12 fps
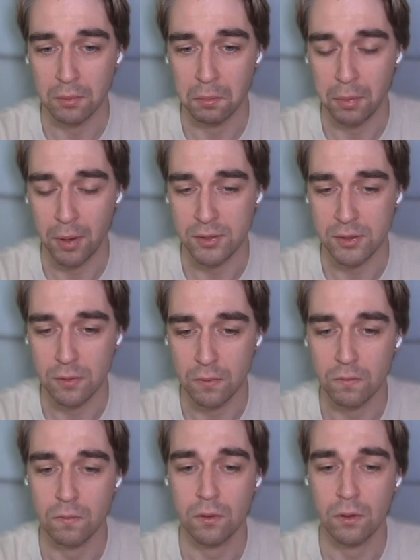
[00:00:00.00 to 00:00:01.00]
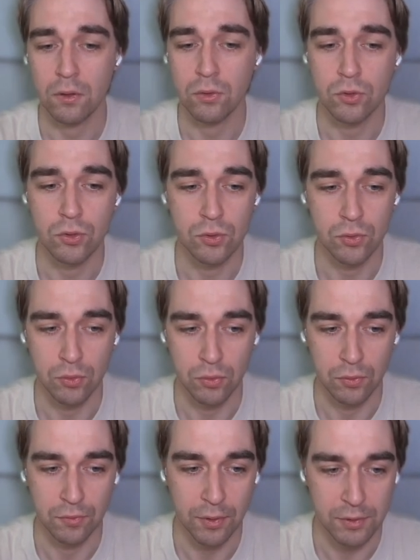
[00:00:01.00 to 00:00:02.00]
pass it
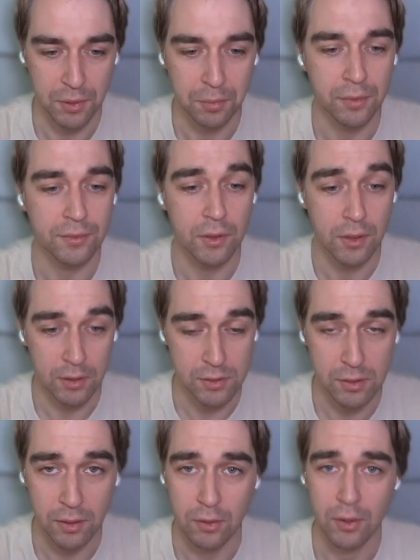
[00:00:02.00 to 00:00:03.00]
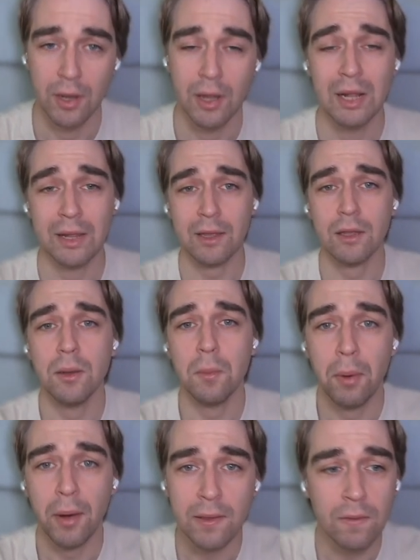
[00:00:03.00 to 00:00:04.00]
into, for example, the dense layer. Like in the
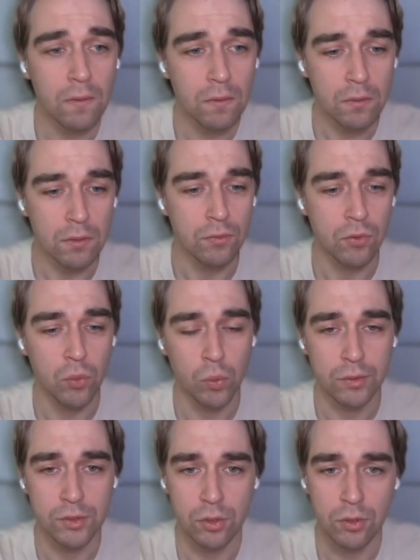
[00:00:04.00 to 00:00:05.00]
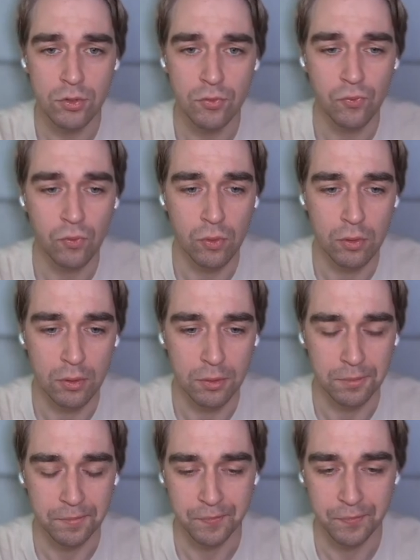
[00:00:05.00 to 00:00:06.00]
Python, if you will search for
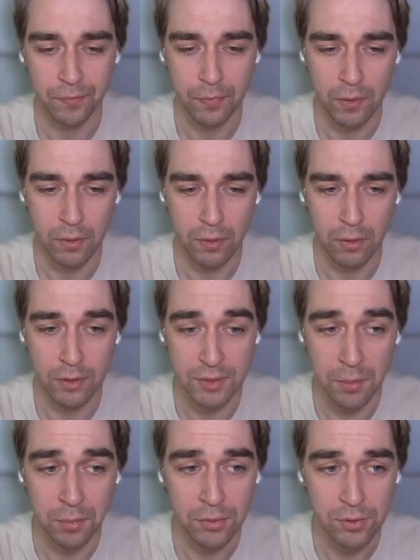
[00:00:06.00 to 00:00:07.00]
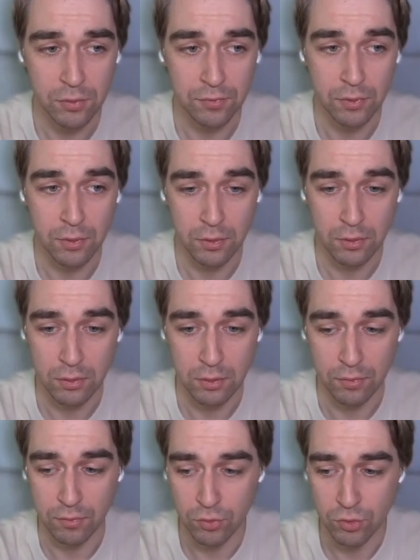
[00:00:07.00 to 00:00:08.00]
examples of the
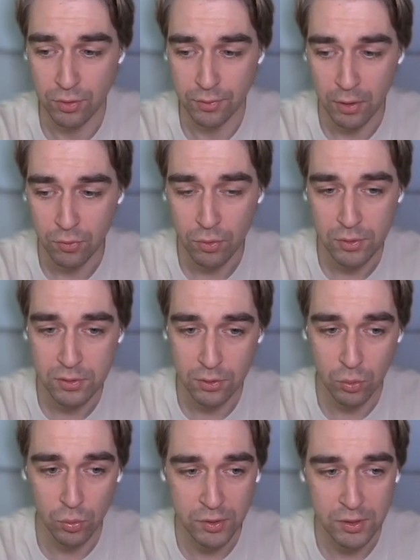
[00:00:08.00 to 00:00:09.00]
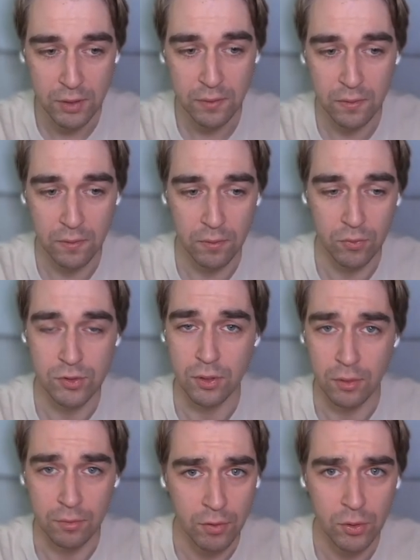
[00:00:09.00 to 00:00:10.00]
convolutional networks, you will see that there is a
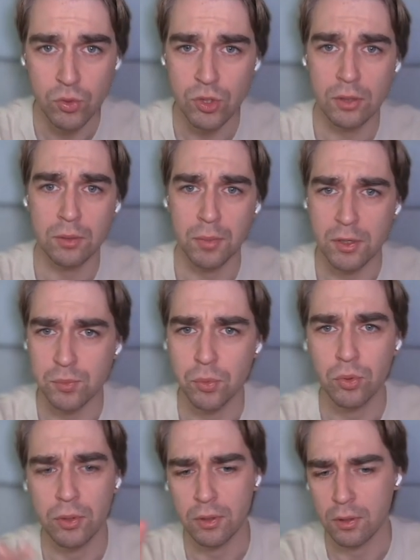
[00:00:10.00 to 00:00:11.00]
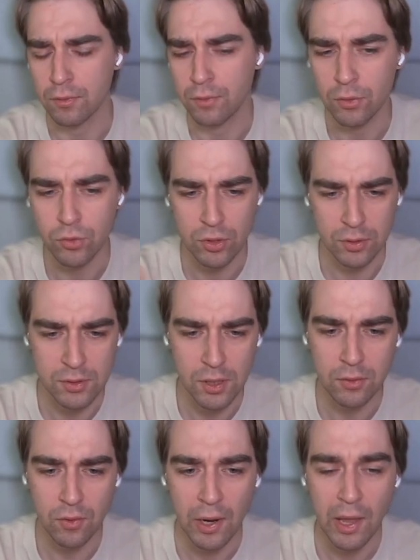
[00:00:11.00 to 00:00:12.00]
convolution, MaxPooling, convolution,
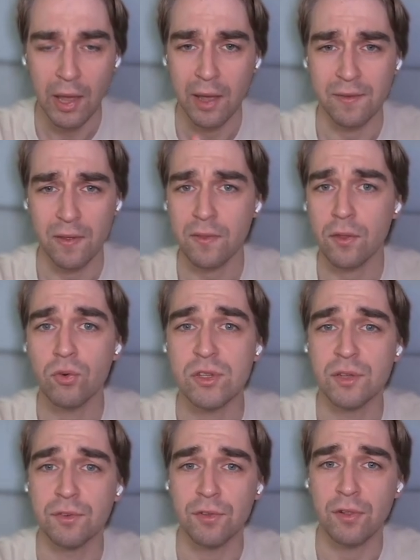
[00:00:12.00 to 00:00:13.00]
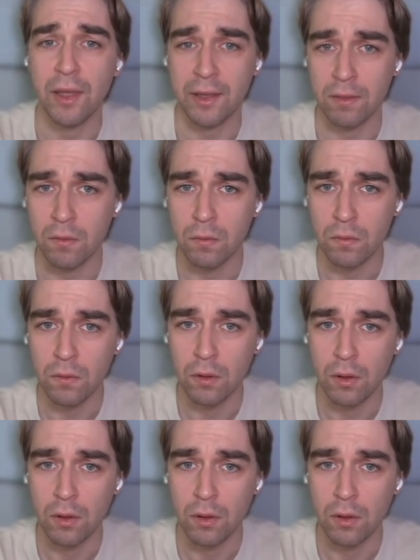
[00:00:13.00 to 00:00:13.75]
etc. And then there is a flatten